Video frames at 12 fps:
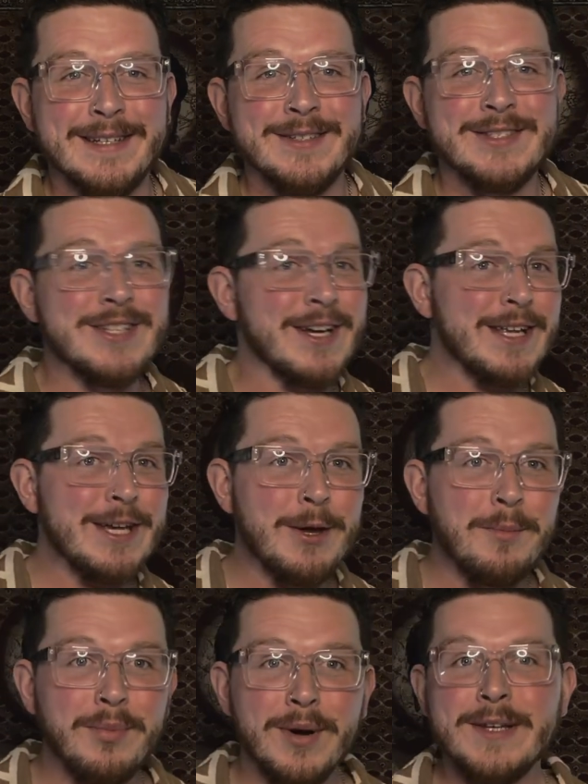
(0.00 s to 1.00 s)
Study
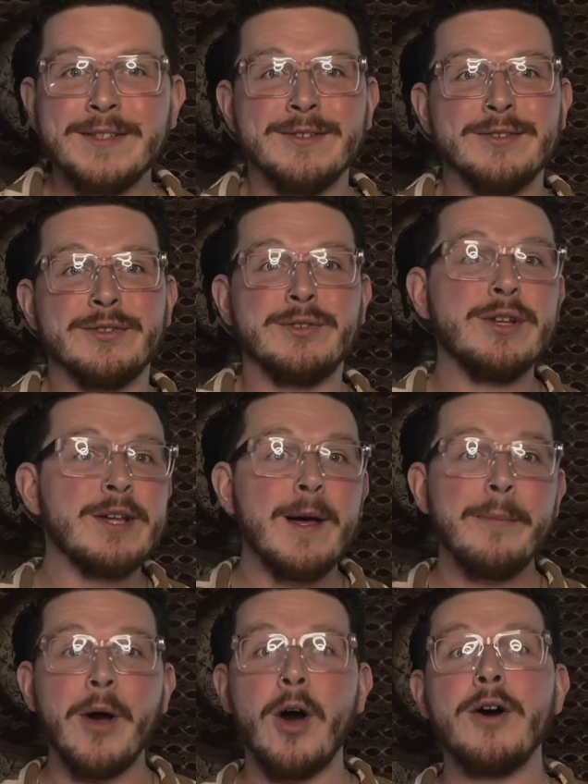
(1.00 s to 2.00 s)
compressors. Look
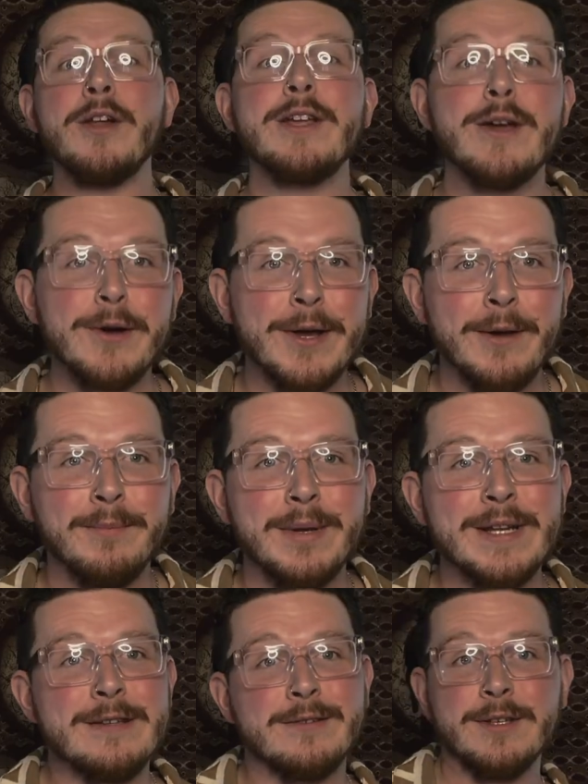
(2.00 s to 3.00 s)
up audio companies.